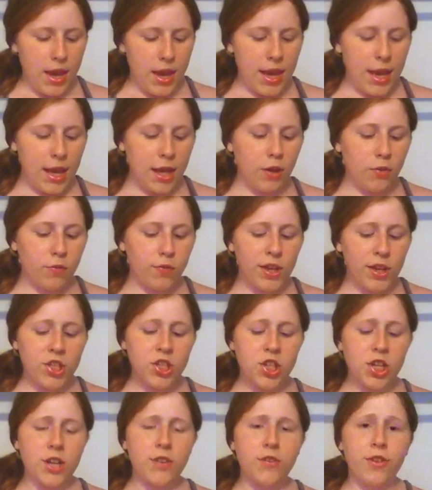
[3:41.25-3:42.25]
And
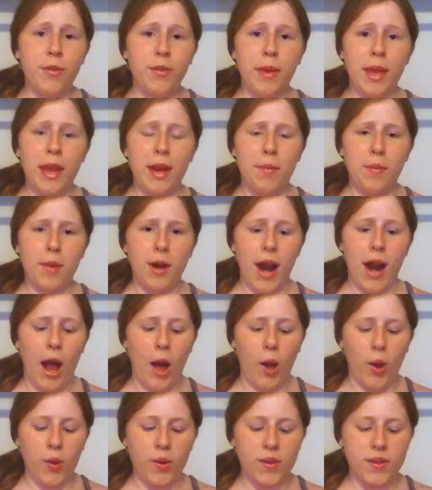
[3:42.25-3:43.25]
Richard from Amber
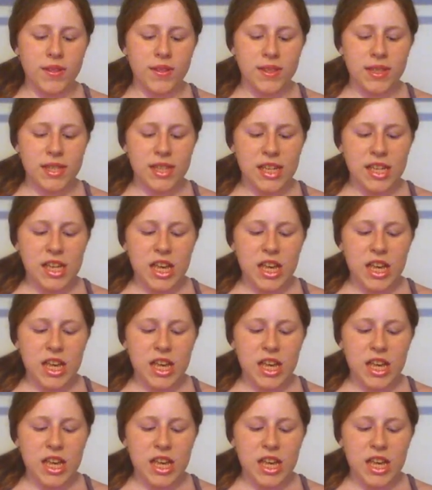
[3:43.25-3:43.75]
House.